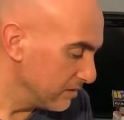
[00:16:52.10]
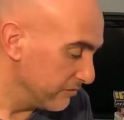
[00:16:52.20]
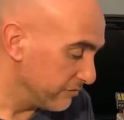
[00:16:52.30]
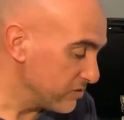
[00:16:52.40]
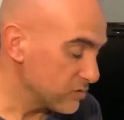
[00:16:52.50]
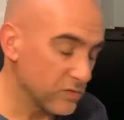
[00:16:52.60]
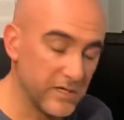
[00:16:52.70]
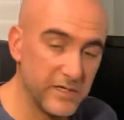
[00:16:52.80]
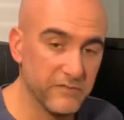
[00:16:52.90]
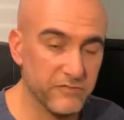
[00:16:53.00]
The first one I
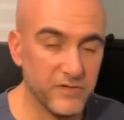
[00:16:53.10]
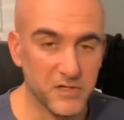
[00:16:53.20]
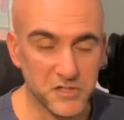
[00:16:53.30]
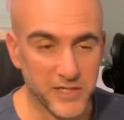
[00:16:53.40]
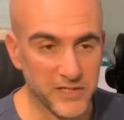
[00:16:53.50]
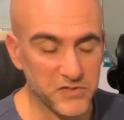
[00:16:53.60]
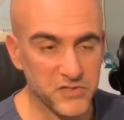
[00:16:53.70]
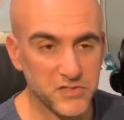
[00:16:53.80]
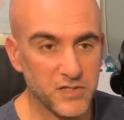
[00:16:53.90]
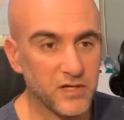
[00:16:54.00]
didn't finish. I got
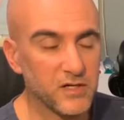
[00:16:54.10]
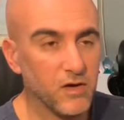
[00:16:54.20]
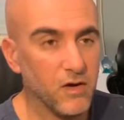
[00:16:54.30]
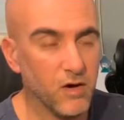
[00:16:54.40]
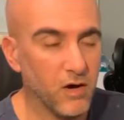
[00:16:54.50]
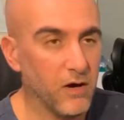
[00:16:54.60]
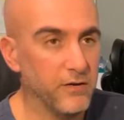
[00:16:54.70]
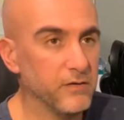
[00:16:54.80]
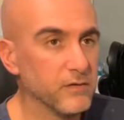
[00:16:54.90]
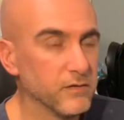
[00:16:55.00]
stuck
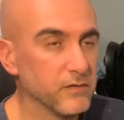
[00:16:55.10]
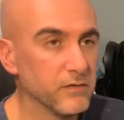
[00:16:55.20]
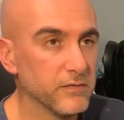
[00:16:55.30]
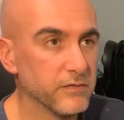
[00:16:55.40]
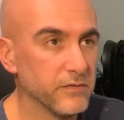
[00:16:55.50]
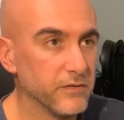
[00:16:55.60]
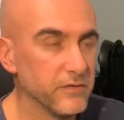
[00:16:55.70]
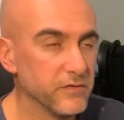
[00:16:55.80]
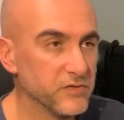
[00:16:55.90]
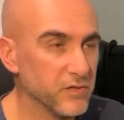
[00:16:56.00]
on
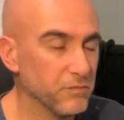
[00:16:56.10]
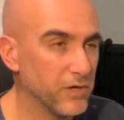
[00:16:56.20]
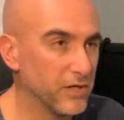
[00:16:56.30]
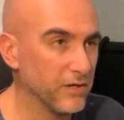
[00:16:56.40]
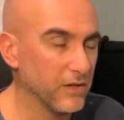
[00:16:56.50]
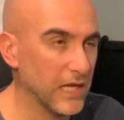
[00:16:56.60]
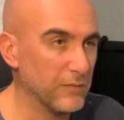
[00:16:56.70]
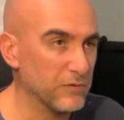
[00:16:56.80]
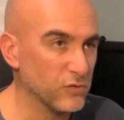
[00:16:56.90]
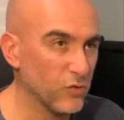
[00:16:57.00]
some part in a
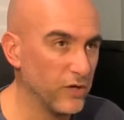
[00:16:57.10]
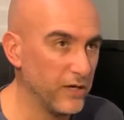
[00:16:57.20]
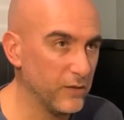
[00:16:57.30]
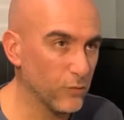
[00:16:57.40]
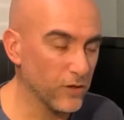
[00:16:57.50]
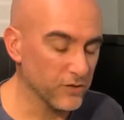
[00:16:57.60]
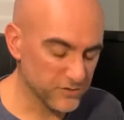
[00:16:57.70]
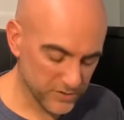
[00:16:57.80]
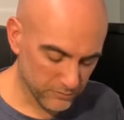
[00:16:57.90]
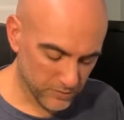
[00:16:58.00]
laboratory where
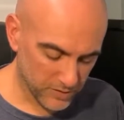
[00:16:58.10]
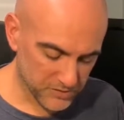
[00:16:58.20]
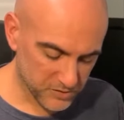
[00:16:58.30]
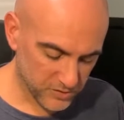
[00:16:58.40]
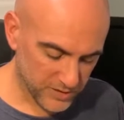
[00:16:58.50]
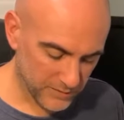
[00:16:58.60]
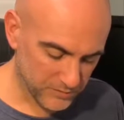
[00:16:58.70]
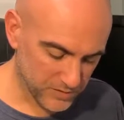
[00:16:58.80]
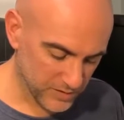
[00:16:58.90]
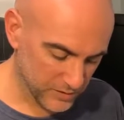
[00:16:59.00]
some monster
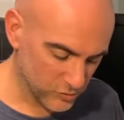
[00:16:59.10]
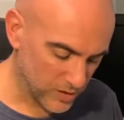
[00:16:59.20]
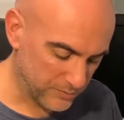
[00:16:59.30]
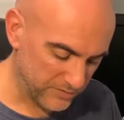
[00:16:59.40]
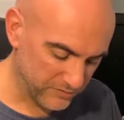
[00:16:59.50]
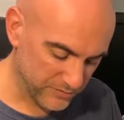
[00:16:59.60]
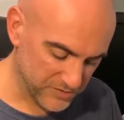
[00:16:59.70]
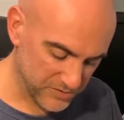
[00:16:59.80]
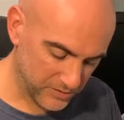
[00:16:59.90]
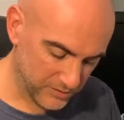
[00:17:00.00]
kept dropping from the
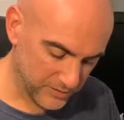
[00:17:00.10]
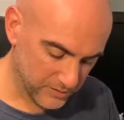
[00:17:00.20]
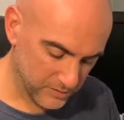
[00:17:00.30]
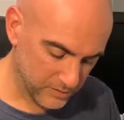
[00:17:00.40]
ceiling.